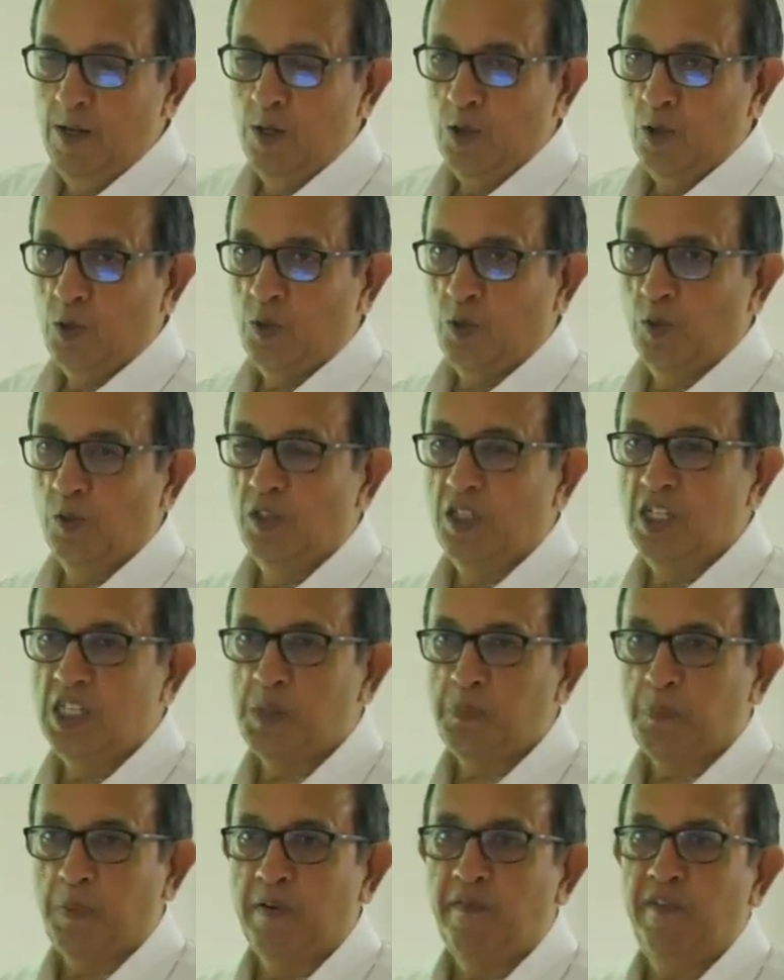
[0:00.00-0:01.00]
So
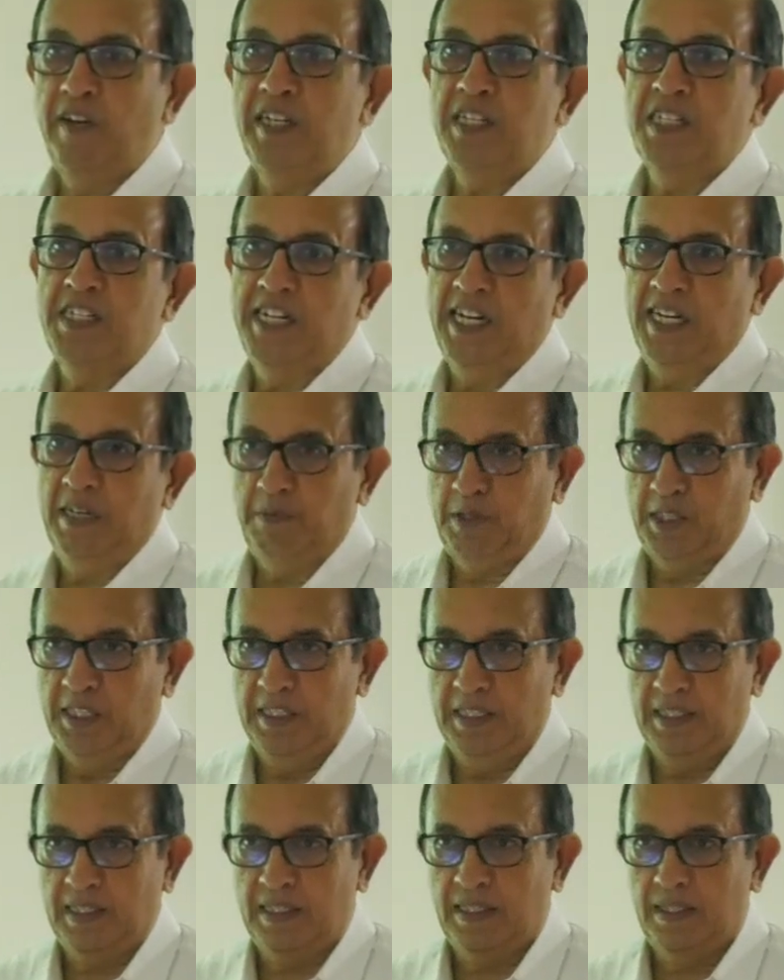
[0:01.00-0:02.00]
this prevents
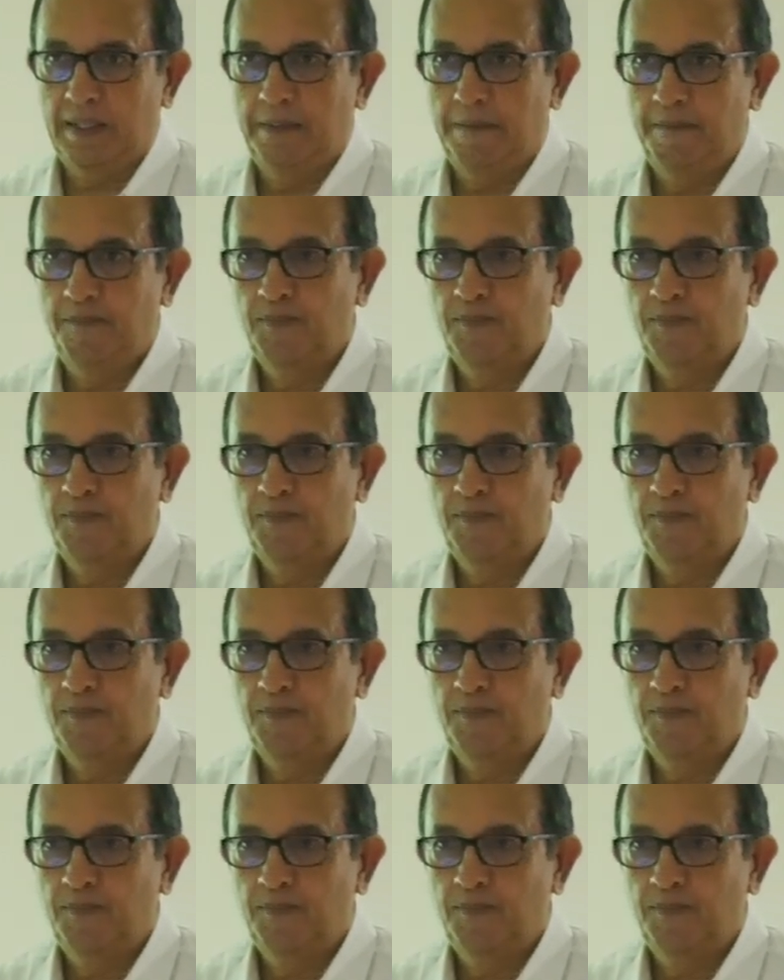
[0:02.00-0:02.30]
diabetes.